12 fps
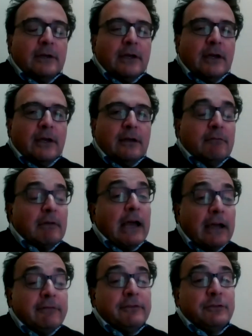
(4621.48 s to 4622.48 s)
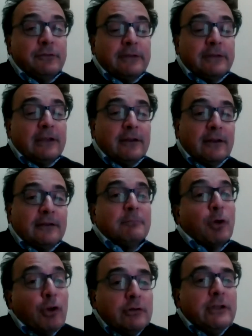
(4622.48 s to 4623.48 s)
I have to say that
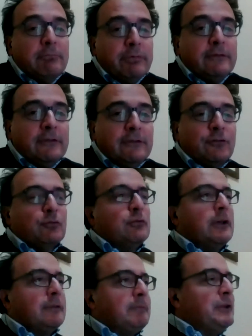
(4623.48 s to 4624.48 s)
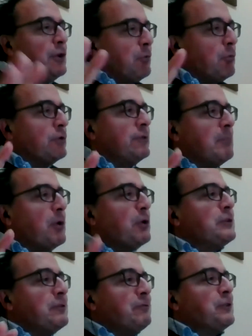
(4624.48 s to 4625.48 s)
Bologna Business School, you know, was
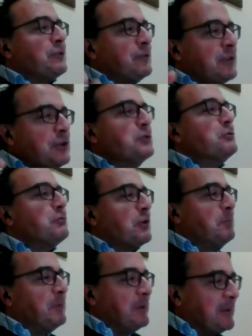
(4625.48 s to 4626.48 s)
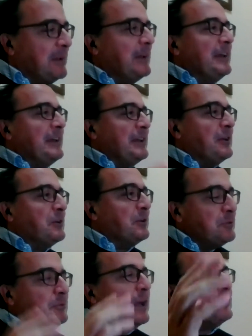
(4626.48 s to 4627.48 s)
among the first in Europe, you know,
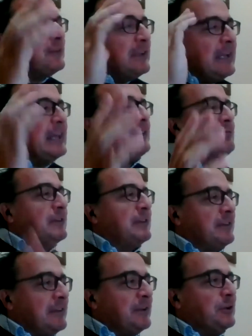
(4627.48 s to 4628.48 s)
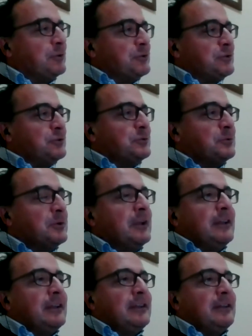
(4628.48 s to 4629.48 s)
in 2011, you know, to
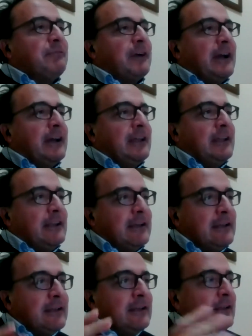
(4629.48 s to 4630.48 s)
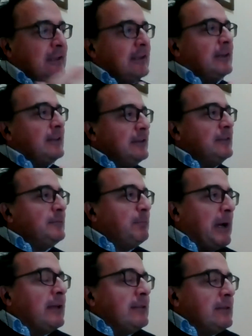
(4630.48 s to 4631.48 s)
define this
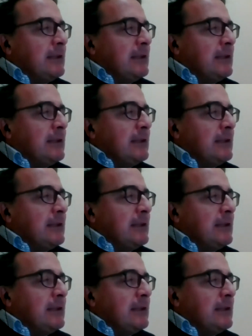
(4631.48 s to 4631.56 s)
path.